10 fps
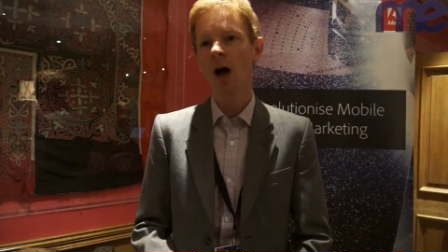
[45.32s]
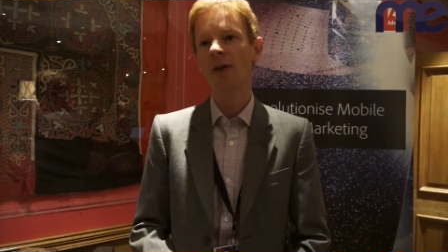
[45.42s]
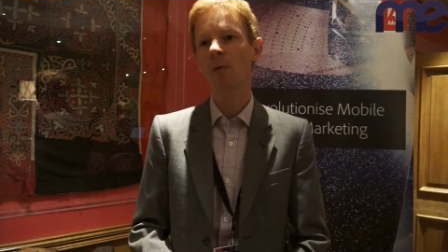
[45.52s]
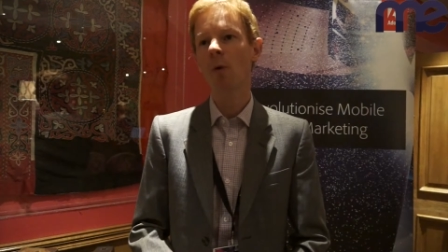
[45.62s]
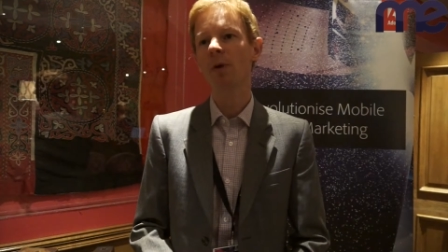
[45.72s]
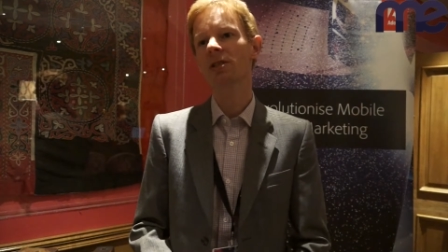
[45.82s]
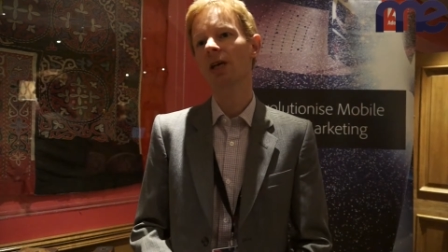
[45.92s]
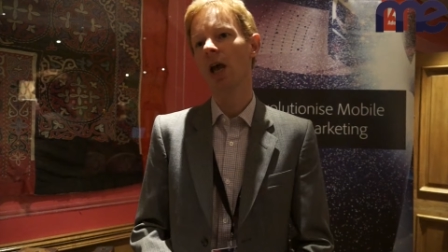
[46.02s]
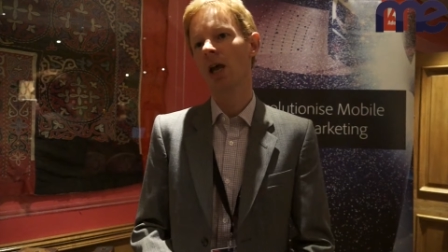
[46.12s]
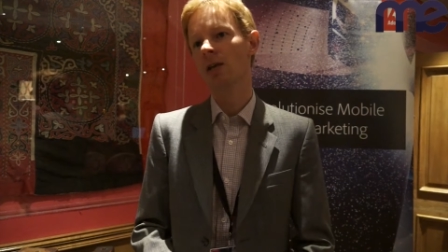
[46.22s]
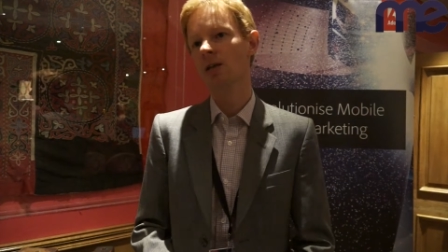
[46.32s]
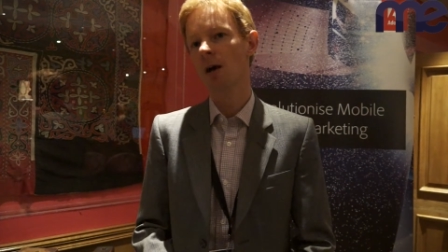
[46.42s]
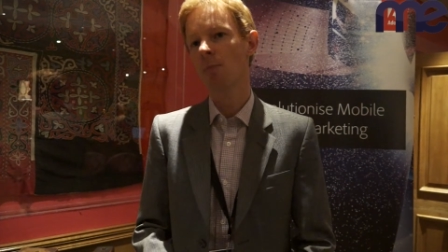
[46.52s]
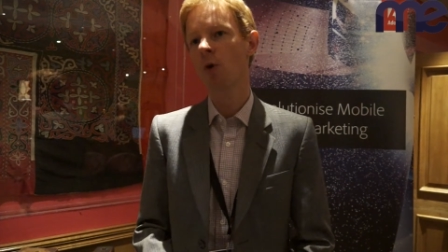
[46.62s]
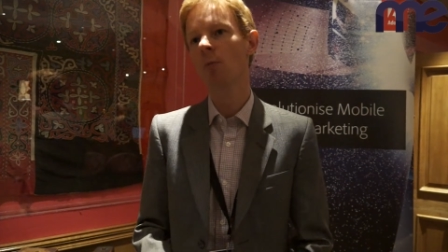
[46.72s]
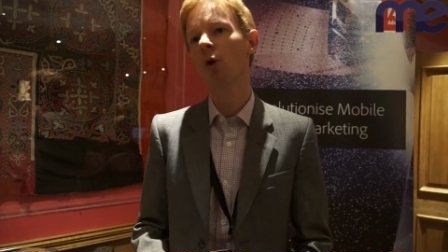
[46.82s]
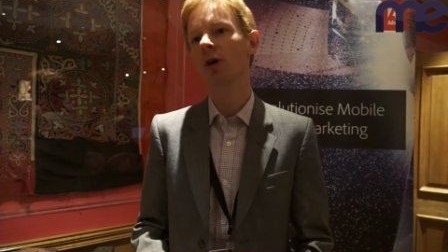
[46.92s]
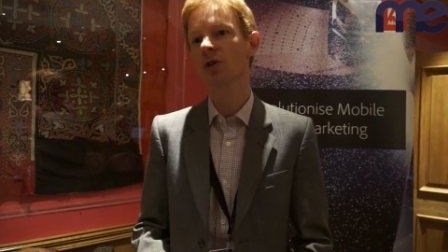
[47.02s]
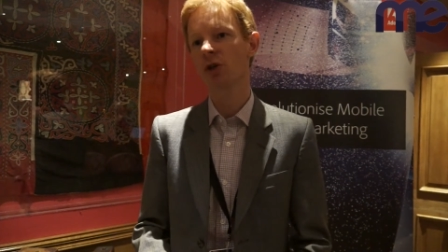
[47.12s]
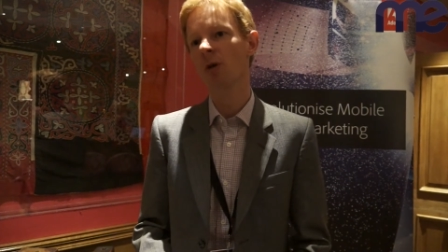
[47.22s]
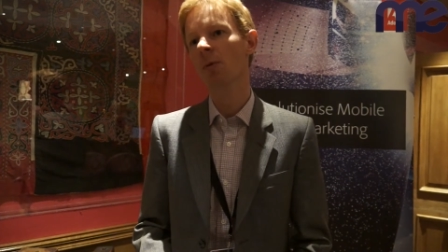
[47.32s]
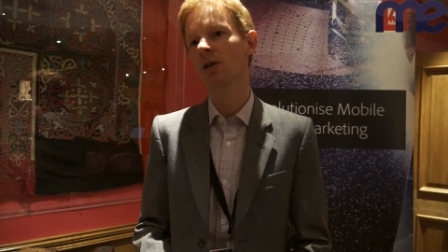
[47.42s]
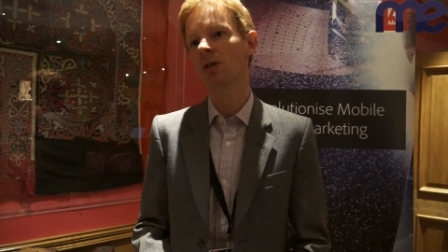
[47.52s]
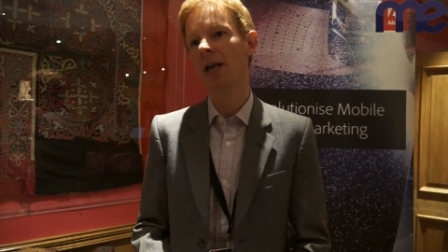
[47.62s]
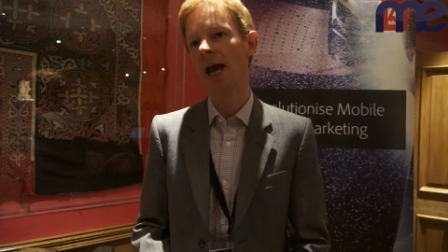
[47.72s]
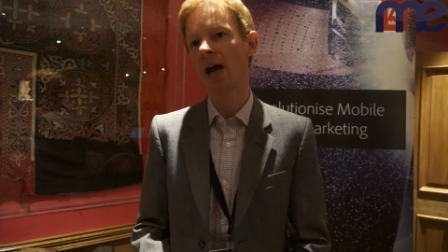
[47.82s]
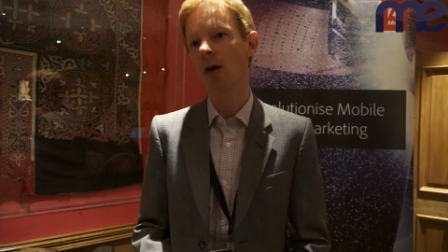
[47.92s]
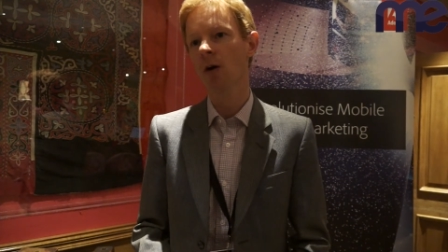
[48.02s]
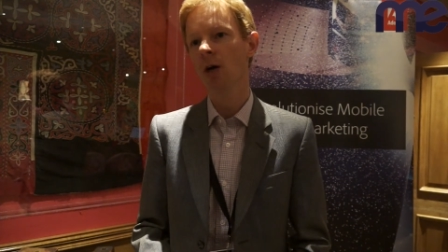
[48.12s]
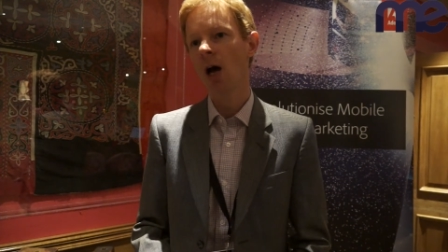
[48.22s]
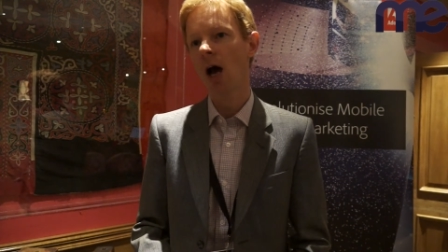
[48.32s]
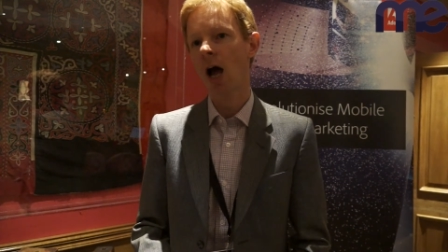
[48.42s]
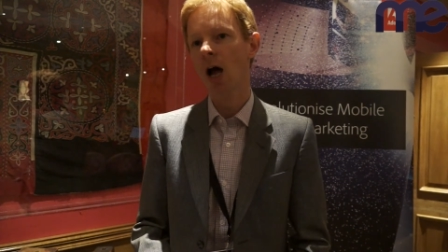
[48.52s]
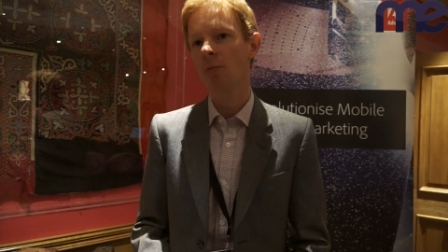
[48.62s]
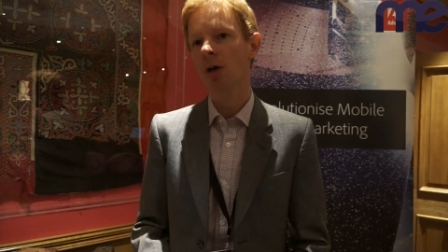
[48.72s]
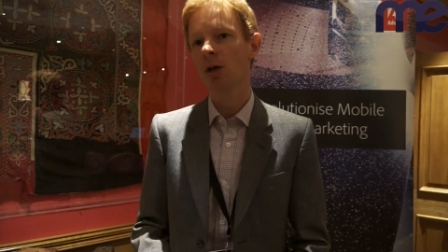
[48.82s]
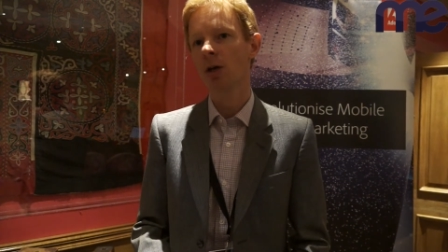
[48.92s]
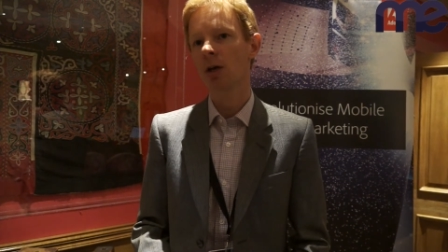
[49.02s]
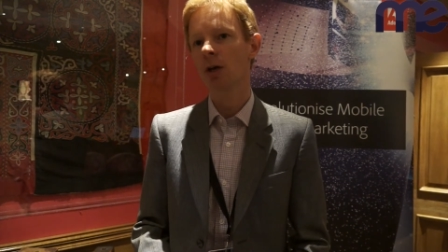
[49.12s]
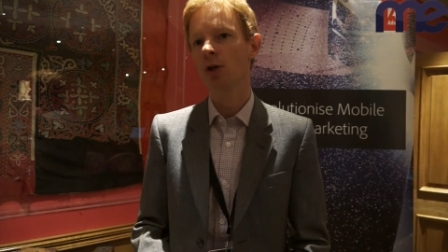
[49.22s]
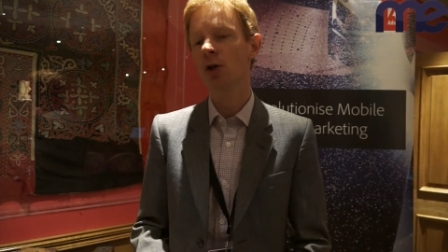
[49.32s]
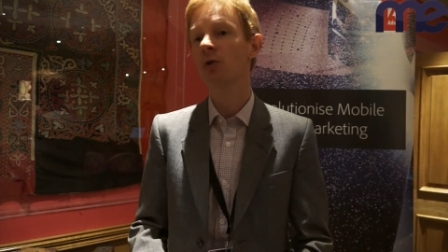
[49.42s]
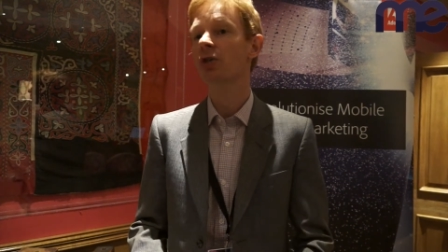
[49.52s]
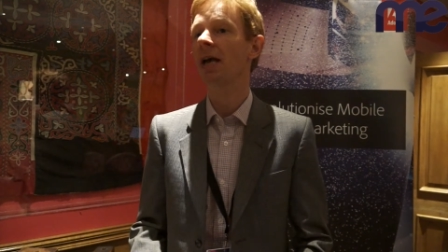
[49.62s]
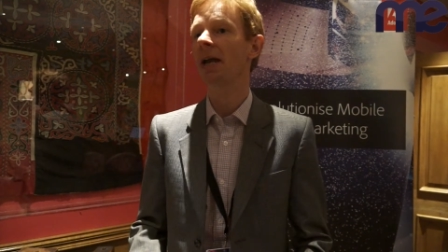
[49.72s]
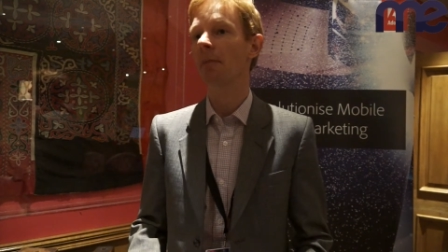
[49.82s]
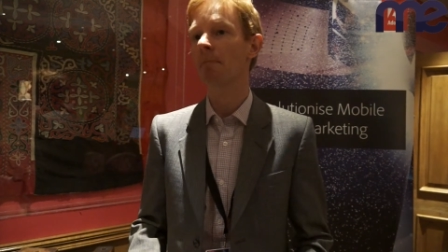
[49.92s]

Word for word: I think what we're seeing is more and more consumers are now um, used to getting